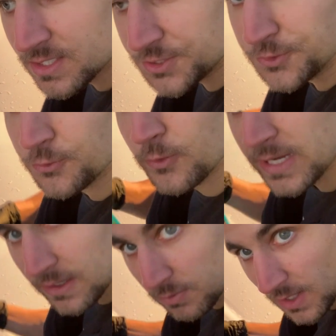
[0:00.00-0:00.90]
to
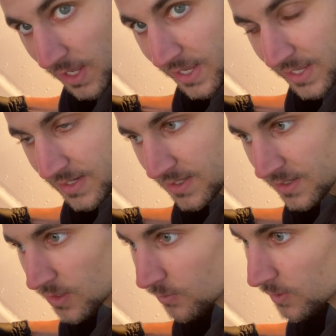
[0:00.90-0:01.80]
reapply it,
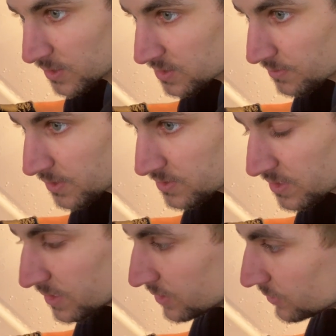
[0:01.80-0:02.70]
what you're supposed
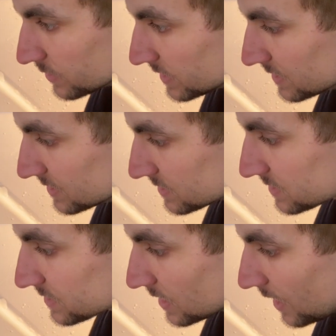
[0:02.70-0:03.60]
to do
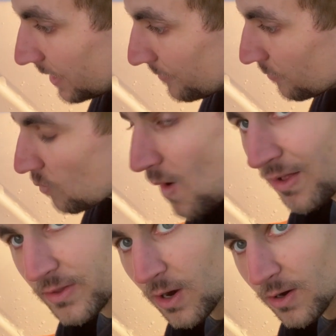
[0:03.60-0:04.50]
is,
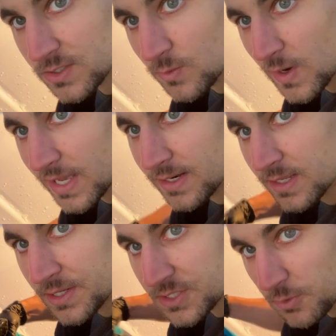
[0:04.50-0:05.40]
while the car is wet,
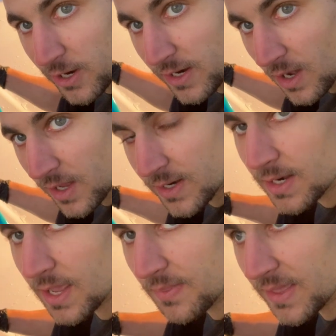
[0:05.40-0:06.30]
spray it on,
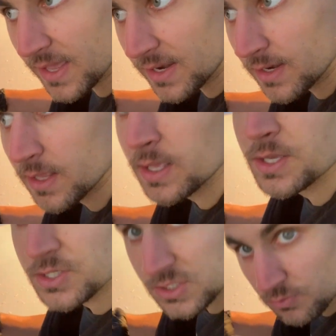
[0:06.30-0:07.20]
and then
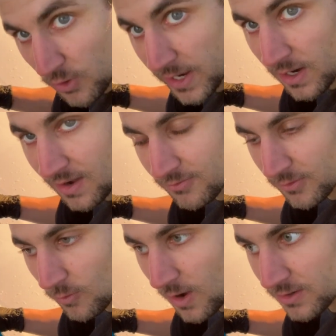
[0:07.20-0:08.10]
spray it off
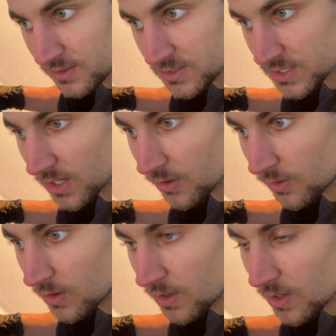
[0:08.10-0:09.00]
with water.
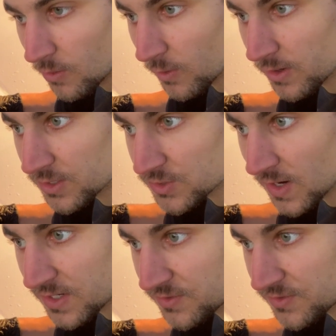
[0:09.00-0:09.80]
So we're going to try